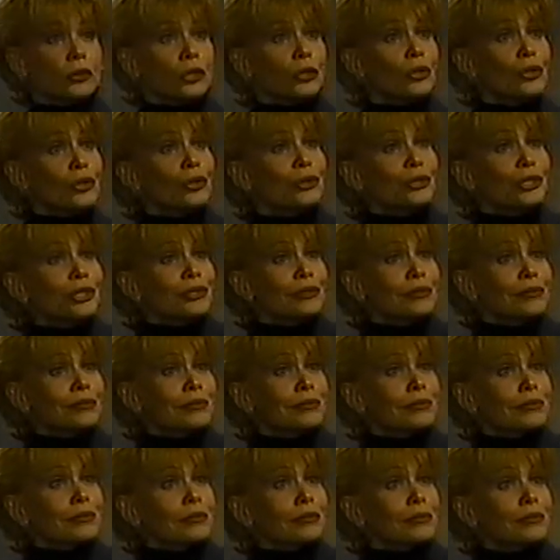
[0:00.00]
you, you just
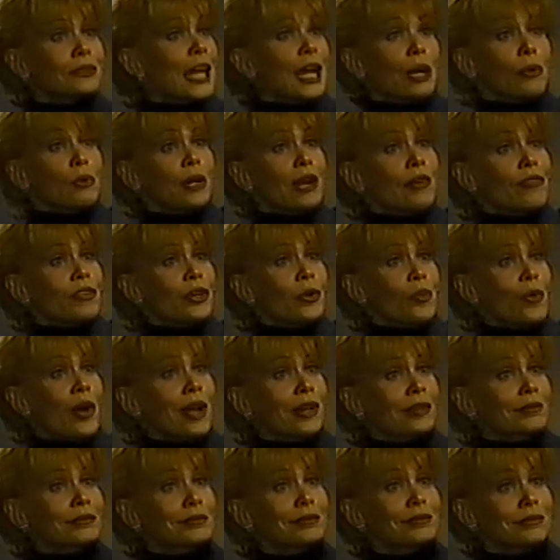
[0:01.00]
take whatever you
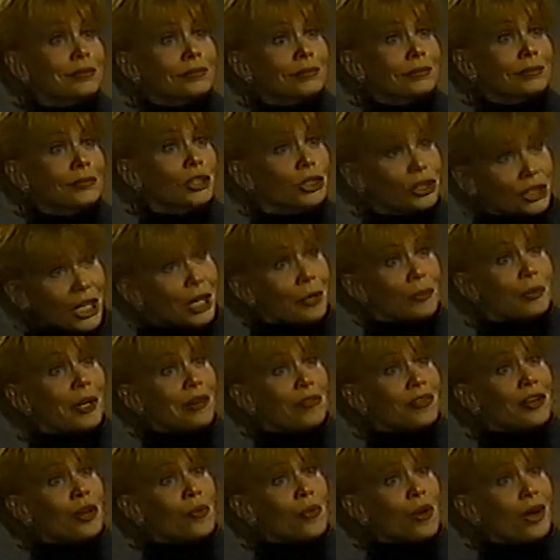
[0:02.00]
want. You take
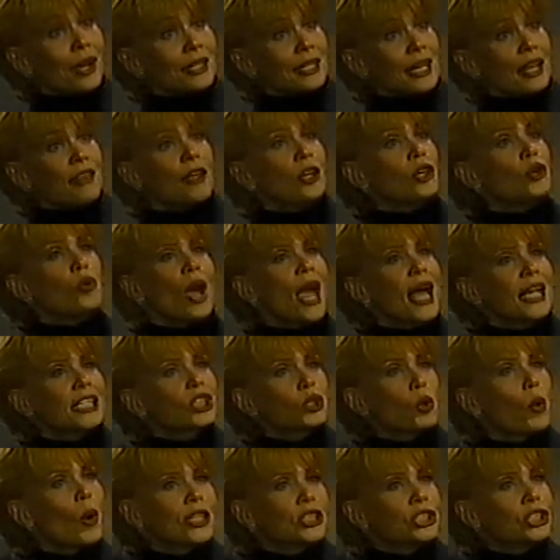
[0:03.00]
whatever you want, and then you ask
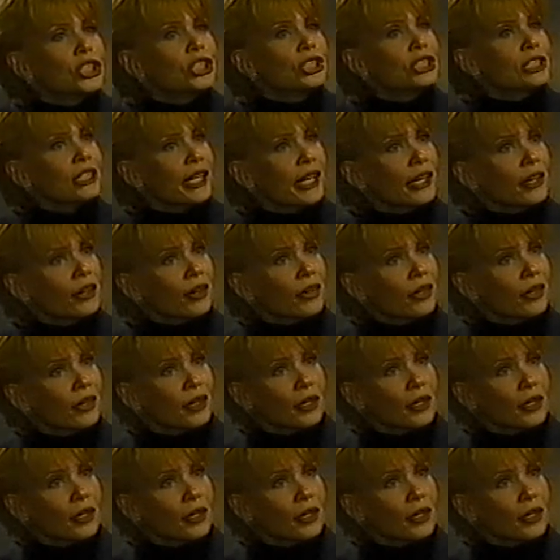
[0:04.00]
questions later. Oh, yeah.